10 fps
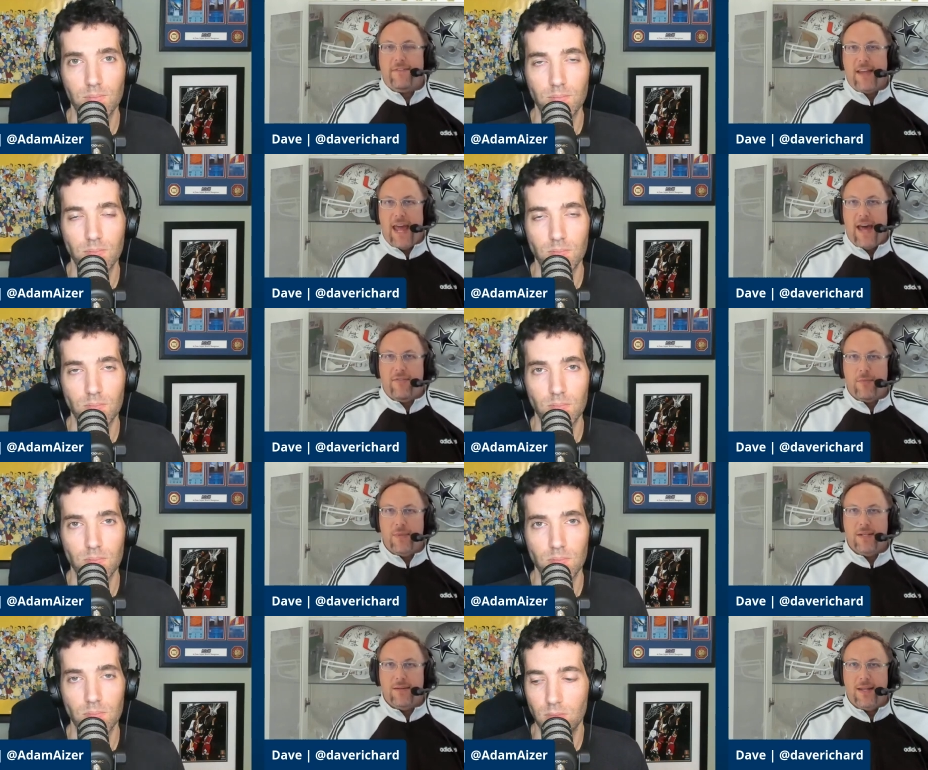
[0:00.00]
Speaker 1: to have
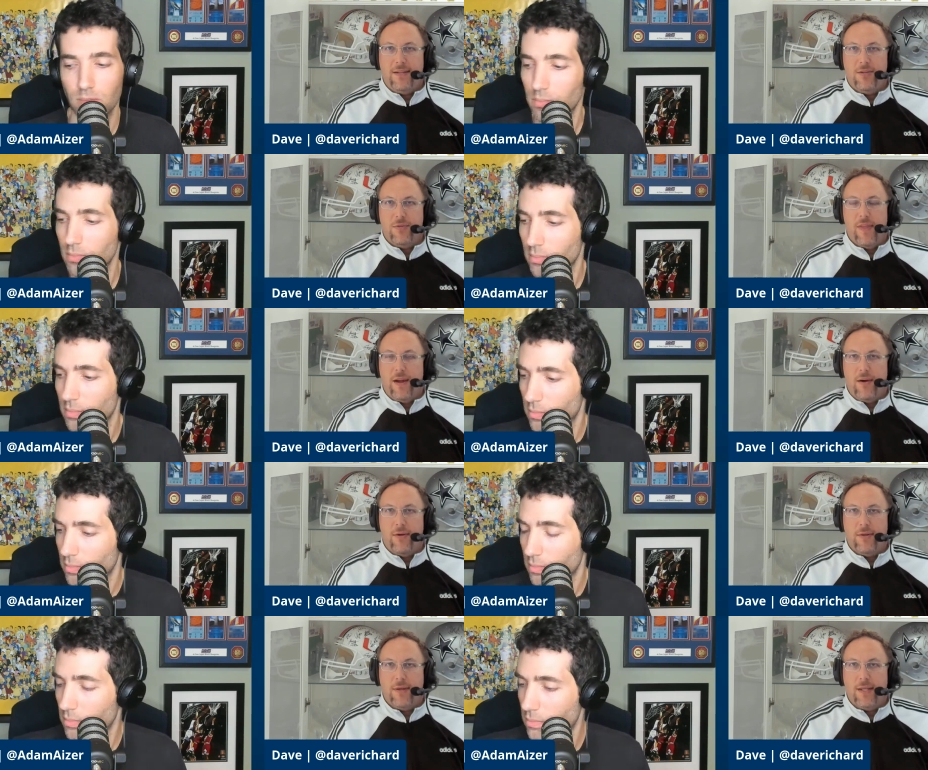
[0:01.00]
him and you're
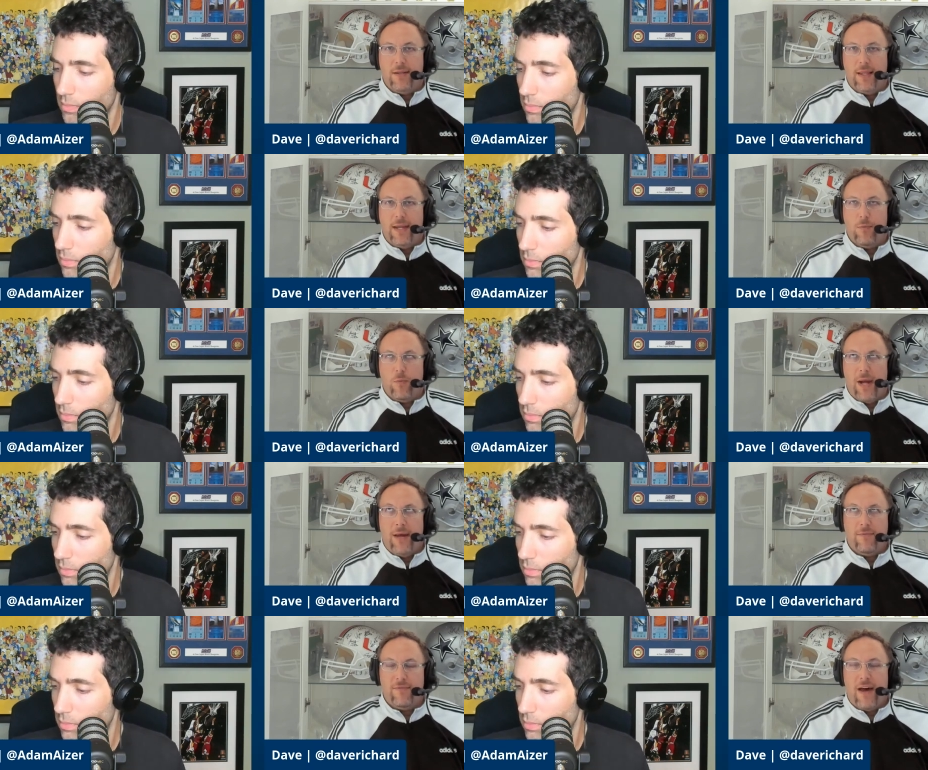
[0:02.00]
there in late
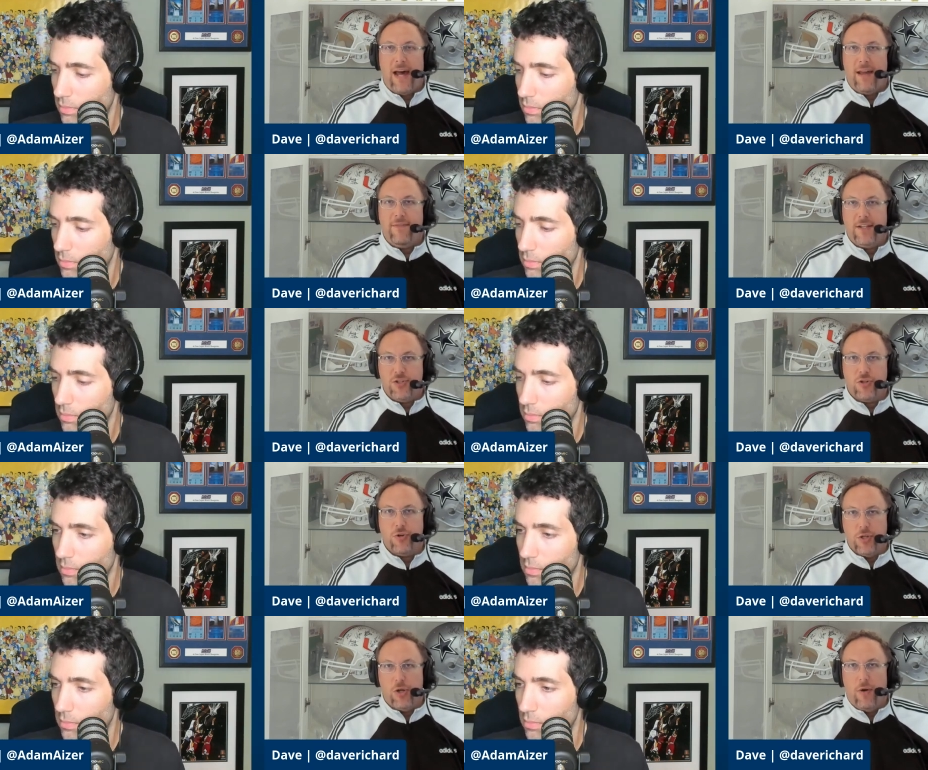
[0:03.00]
round 5, then
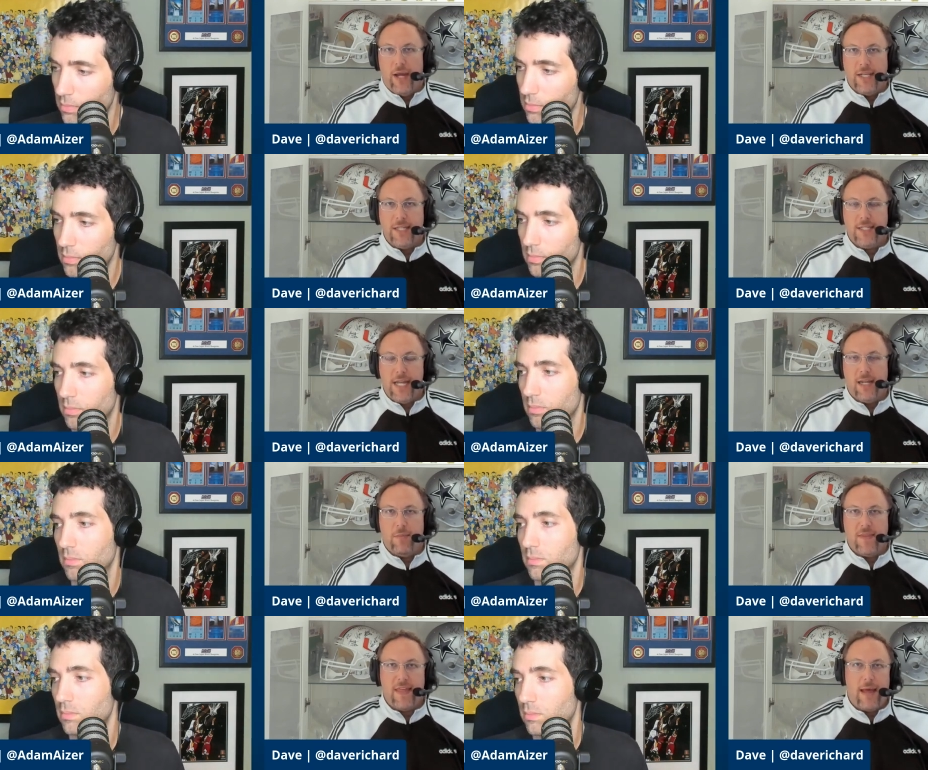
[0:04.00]
sure, you go ahead and you take
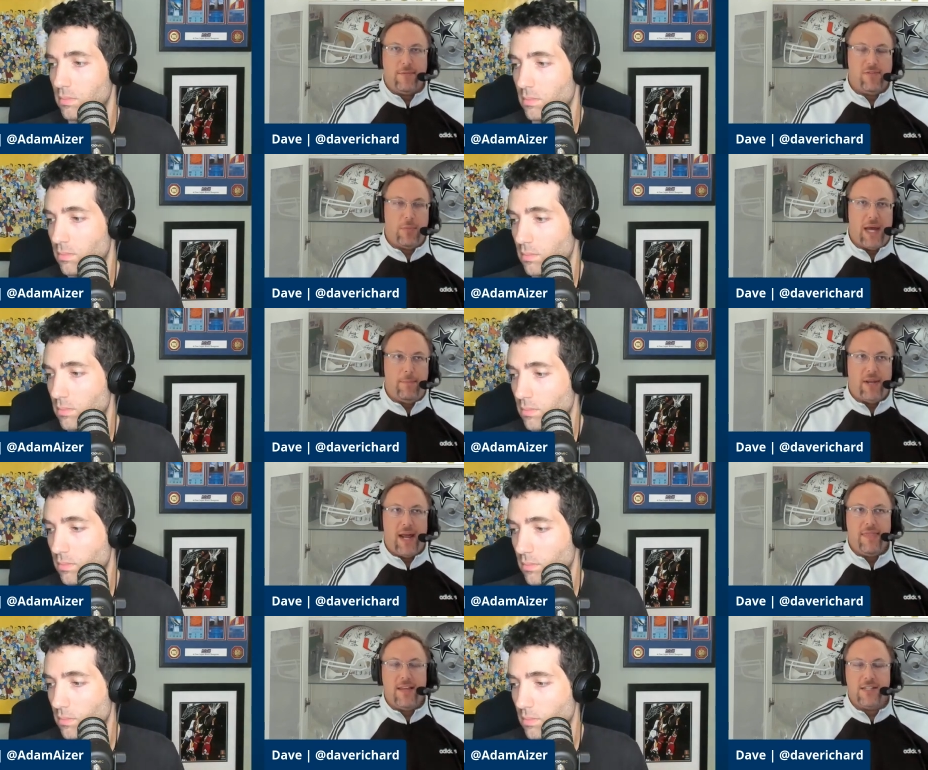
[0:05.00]
him at that spot. But
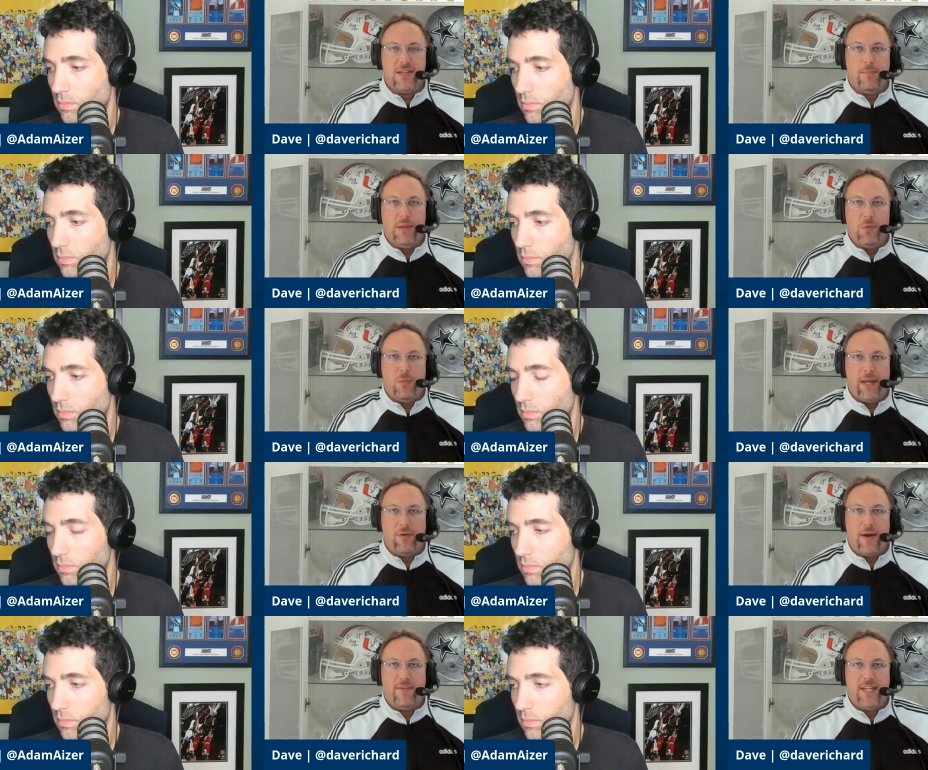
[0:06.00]
I think some people might
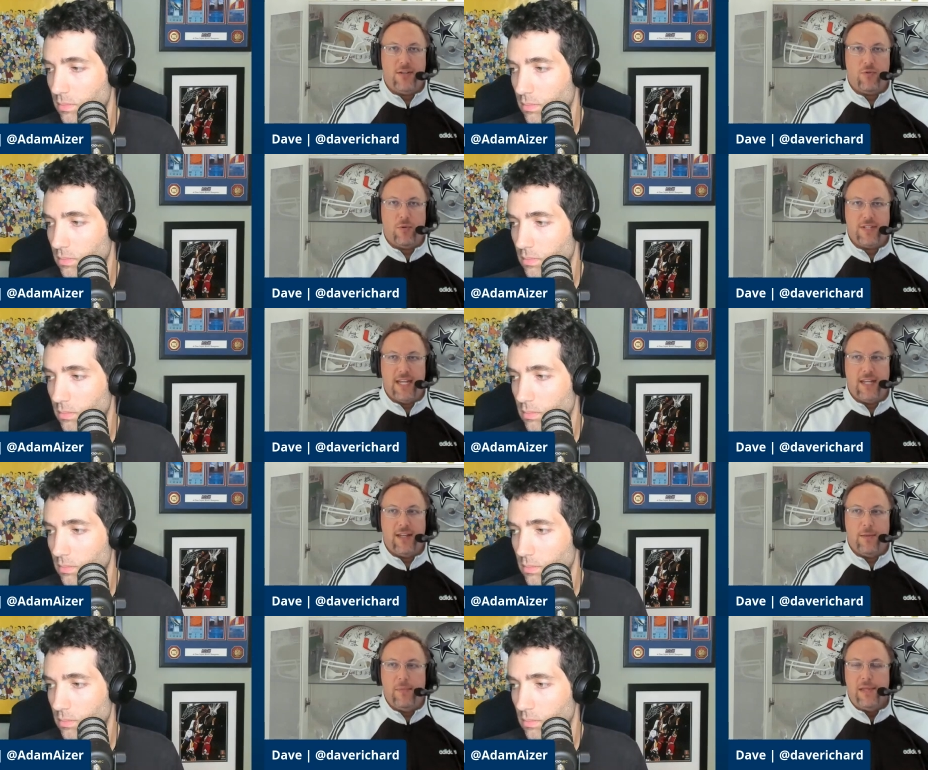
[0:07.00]
gravitate toward taking
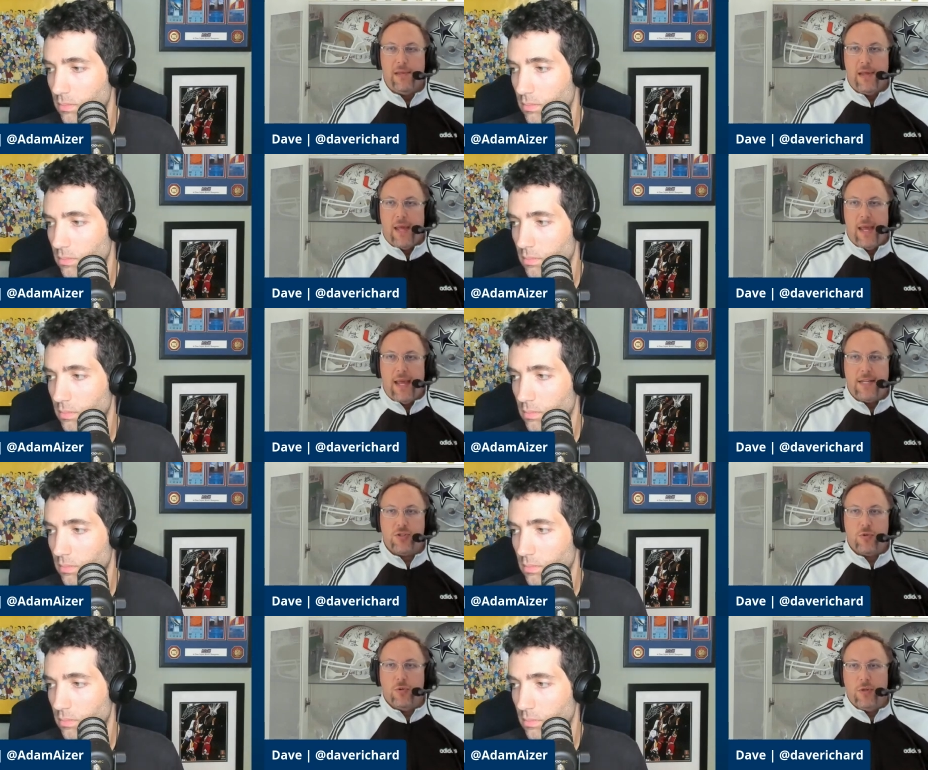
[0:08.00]
him
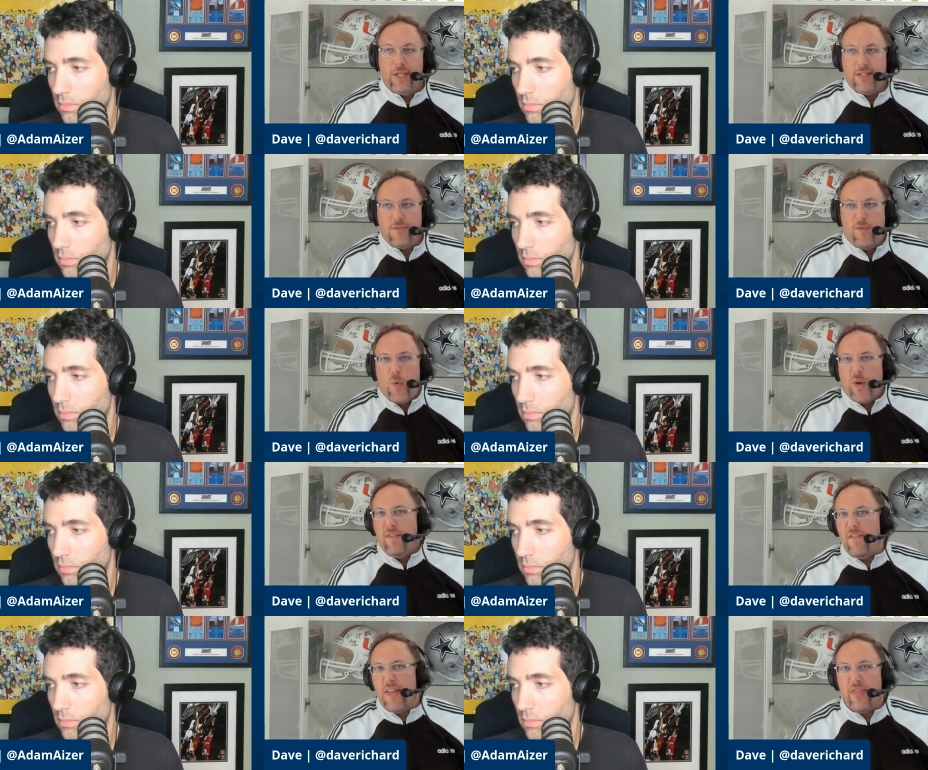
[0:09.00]
as early as
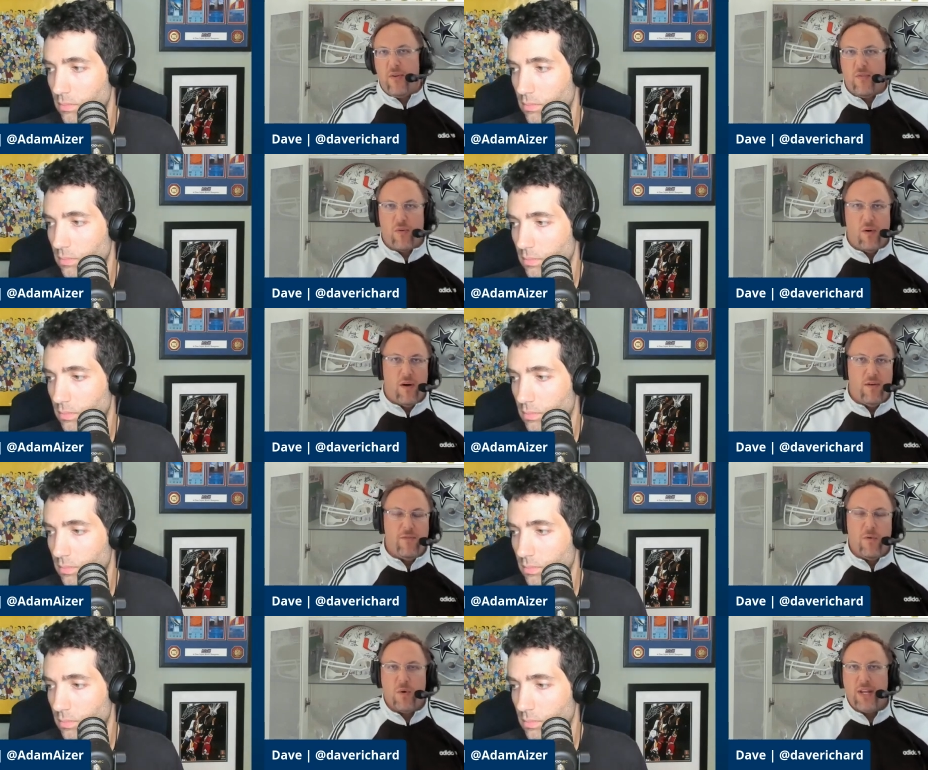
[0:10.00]
45th overall,
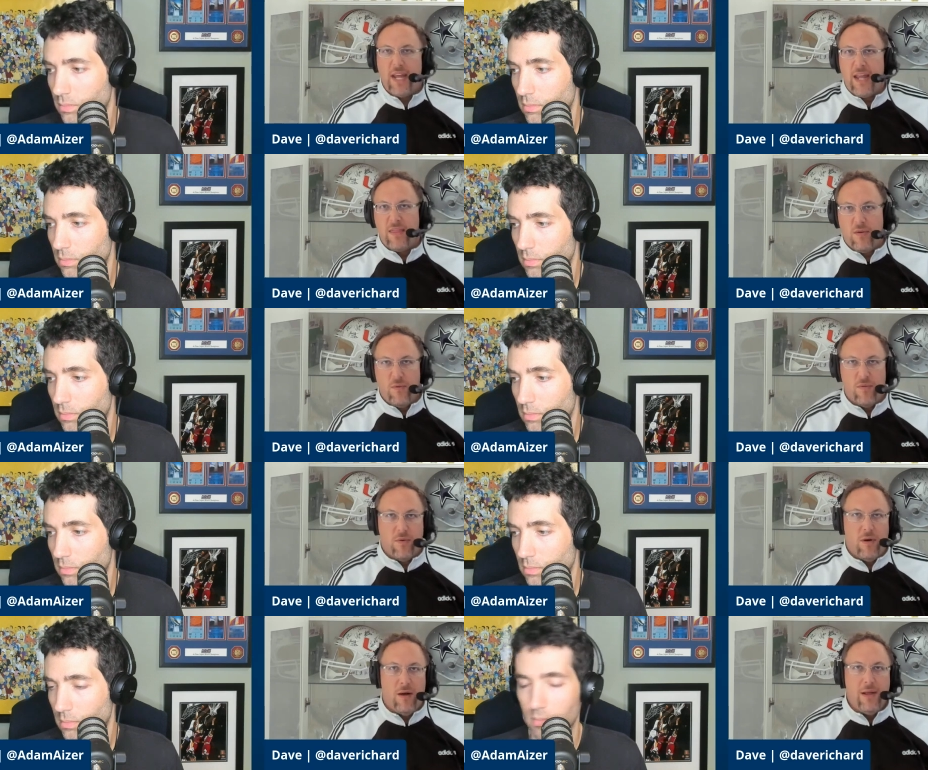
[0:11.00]
48th
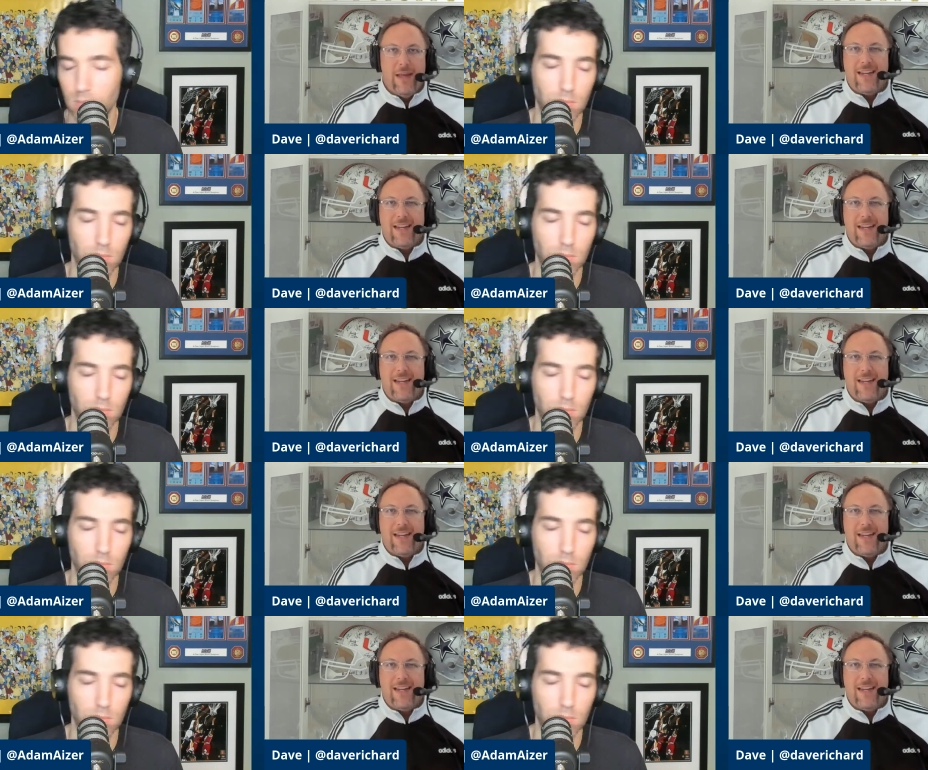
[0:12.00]
overall.